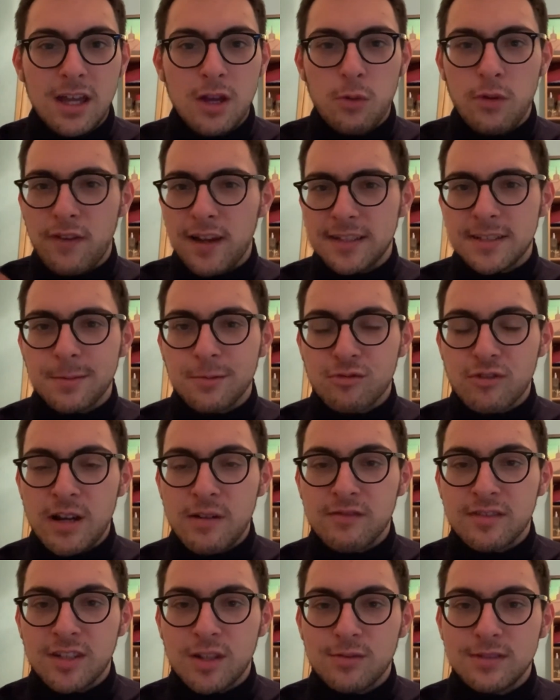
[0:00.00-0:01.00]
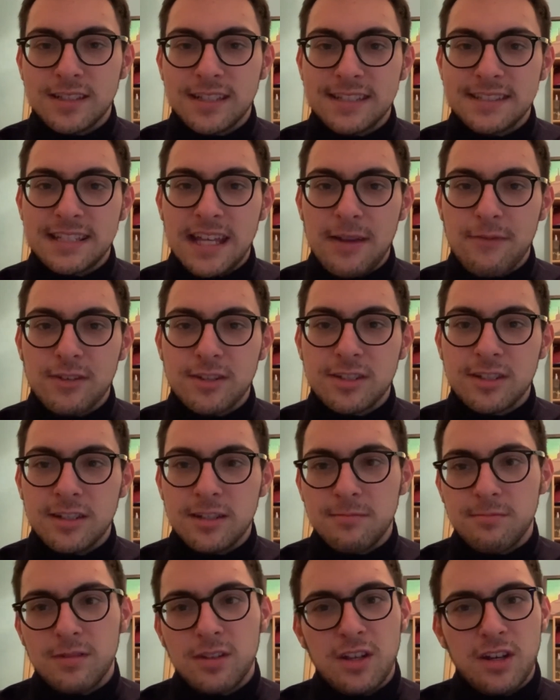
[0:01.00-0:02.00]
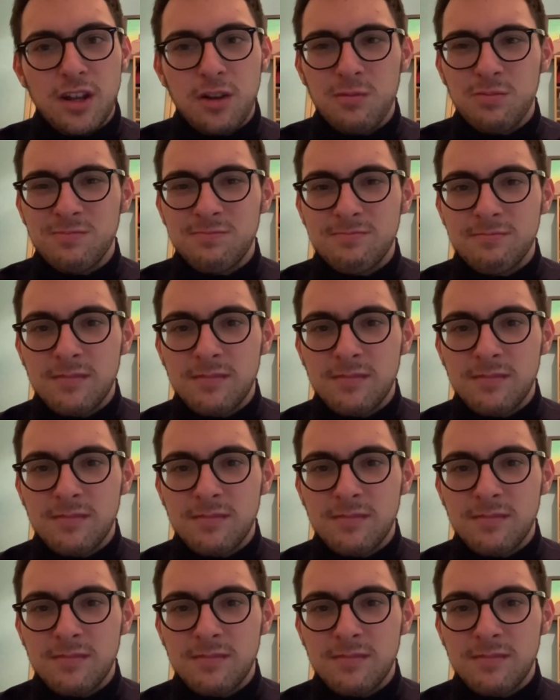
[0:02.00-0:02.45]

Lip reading: We've had some great results against Everton, and you know,